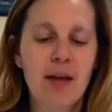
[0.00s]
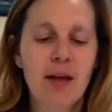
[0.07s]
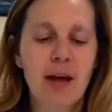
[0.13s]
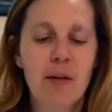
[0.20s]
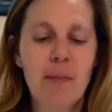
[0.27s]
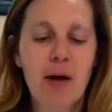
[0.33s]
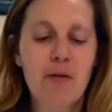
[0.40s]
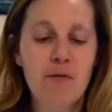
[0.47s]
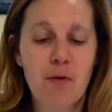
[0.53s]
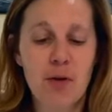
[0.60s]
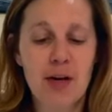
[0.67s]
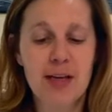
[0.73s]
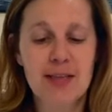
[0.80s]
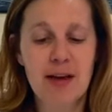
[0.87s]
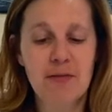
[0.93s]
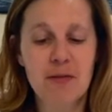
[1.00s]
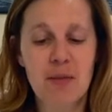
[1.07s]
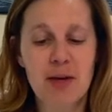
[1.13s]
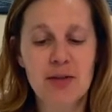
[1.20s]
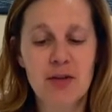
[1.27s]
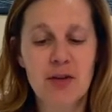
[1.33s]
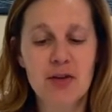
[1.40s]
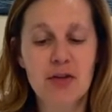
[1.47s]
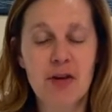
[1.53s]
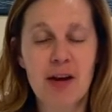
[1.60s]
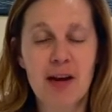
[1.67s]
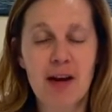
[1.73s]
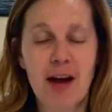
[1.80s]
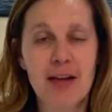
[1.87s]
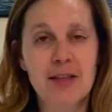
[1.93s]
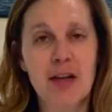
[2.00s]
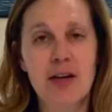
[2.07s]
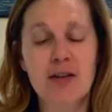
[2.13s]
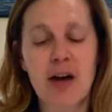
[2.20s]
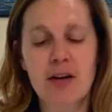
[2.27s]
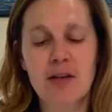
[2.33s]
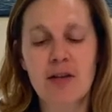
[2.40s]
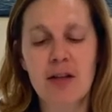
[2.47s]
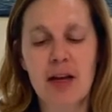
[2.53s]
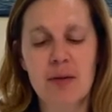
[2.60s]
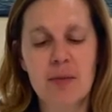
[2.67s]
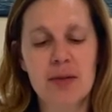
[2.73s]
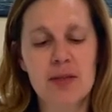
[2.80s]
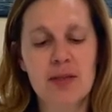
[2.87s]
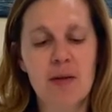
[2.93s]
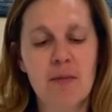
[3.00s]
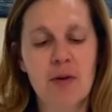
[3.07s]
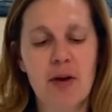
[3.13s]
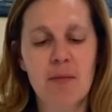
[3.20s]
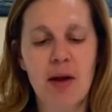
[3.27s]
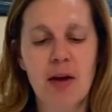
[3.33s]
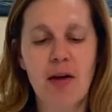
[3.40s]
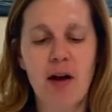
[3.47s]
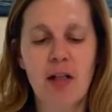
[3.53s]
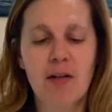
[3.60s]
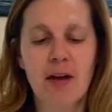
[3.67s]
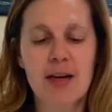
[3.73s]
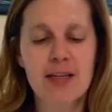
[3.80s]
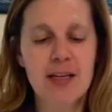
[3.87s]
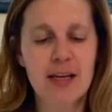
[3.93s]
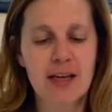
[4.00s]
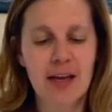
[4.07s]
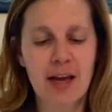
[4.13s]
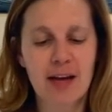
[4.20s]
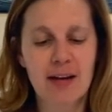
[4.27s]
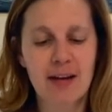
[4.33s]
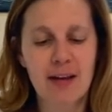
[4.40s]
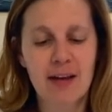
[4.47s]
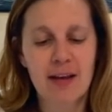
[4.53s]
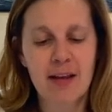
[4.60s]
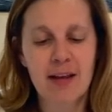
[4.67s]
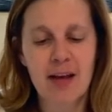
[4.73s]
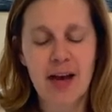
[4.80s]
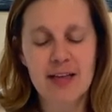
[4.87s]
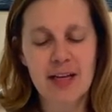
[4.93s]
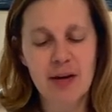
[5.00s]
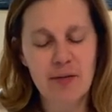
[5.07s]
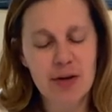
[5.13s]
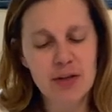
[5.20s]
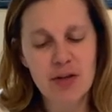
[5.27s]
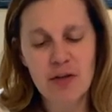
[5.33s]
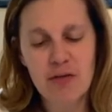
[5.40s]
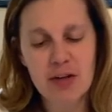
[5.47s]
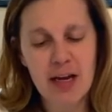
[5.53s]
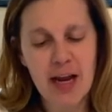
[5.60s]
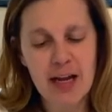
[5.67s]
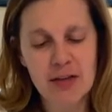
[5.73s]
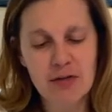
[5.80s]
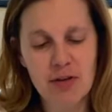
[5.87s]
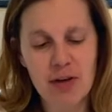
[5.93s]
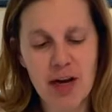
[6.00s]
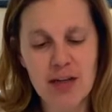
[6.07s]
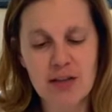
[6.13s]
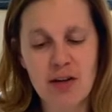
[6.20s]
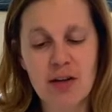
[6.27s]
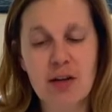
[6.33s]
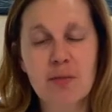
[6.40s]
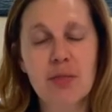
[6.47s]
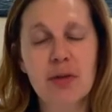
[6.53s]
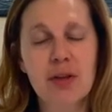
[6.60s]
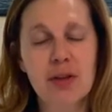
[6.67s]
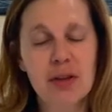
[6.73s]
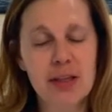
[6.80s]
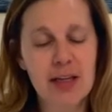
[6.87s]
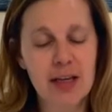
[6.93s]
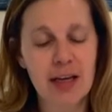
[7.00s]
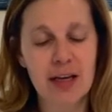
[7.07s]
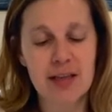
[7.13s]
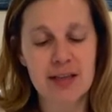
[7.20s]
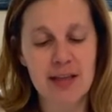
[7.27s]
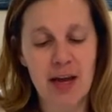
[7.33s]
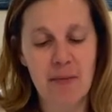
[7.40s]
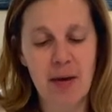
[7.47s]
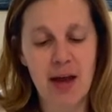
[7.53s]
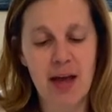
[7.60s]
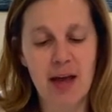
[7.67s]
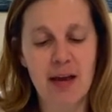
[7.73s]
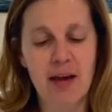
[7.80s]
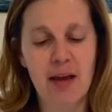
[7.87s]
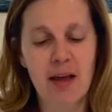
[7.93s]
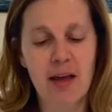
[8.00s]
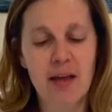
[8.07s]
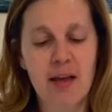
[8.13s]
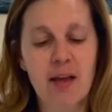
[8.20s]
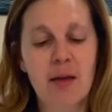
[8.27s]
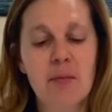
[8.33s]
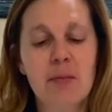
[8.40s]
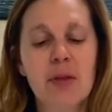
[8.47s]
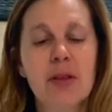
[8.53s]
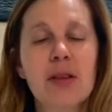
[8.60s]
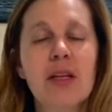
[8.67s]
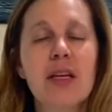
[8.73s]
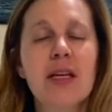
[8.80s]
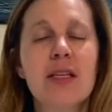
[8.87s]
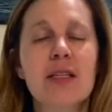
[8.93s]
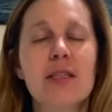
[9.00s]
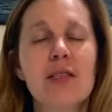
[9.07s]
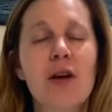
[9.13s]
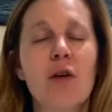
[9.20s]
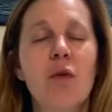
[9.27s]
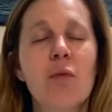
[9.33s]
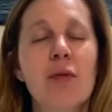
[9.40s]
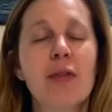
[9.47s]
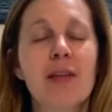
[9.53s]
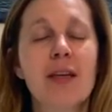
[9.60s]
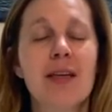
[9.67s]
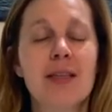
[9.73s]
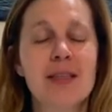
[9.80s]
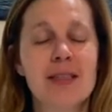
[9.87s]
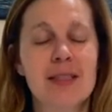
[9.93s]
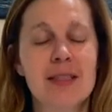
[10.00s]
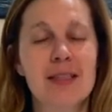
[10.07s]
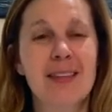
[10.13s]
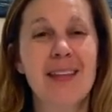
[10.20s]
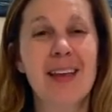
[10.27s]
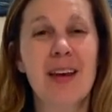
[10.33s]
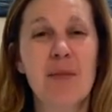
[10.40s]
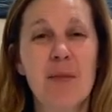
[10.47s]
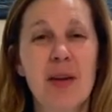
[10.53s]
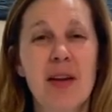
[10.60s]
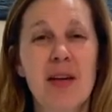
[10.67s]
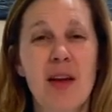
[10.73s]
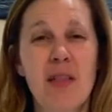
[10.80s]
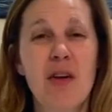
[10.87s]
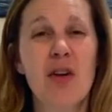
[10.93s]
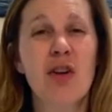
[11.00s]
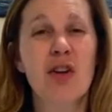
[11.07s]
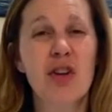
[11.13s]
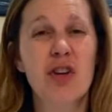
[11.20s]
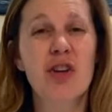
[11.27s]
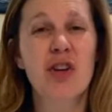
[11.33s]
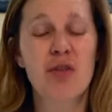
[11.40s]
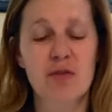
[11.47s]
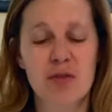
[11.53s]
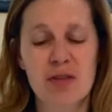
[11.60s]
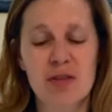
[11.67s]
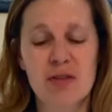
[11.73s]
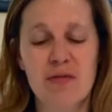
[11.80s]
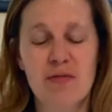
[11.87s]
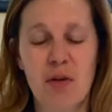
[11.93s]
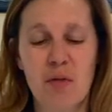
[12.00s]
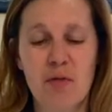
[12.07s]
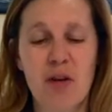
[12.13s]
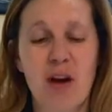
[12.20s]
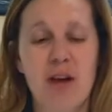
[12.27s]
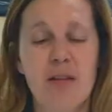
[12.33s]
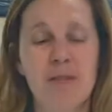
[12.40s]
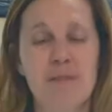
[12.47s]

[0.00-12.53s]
About 4 days after my surgery, I saw Dr. Leckman's number on my caller ID again. As I reached over to answer it, I started pleading inside my head. Please, oh please, let it be another good news phone call.